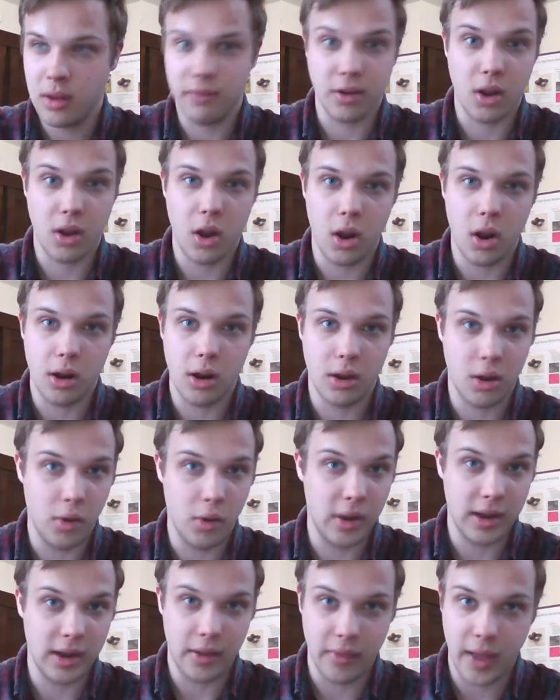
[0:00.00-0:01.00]
of a car
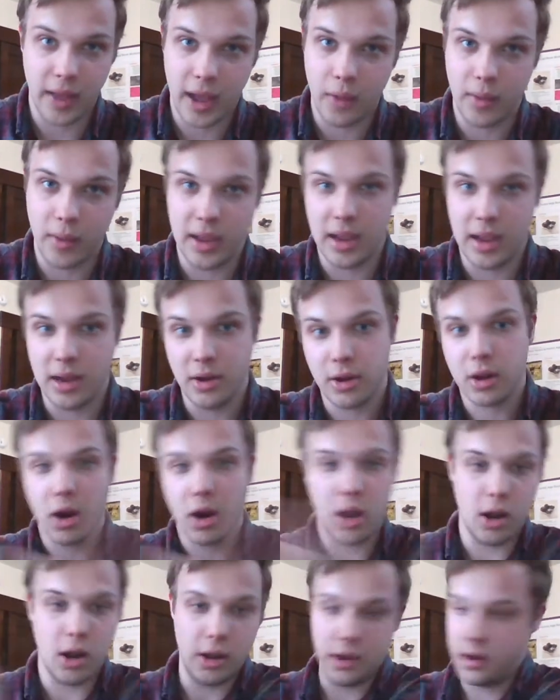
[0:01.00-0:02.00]
going down the highway and
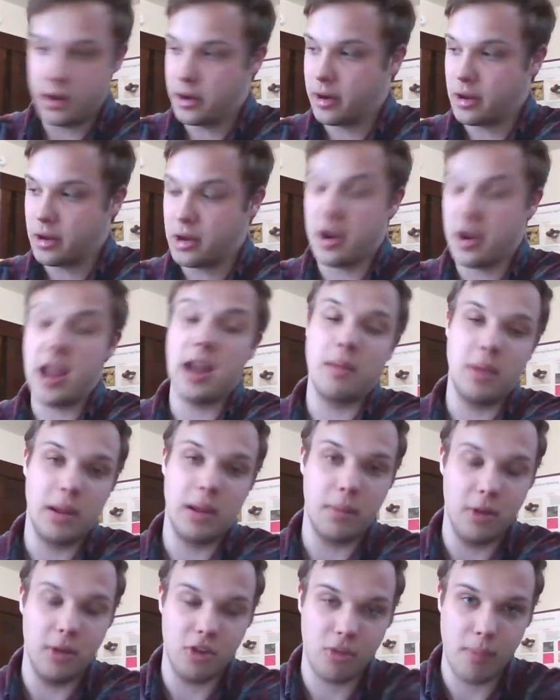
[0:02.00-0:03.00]
your hand
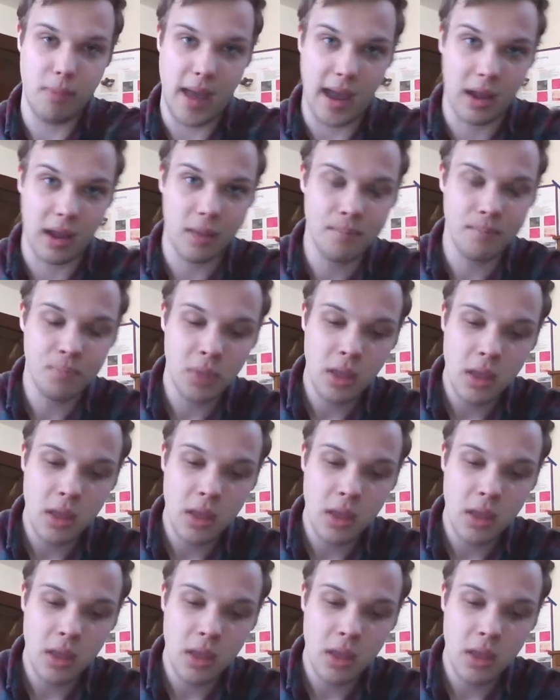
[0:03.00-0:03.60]
being pushed back.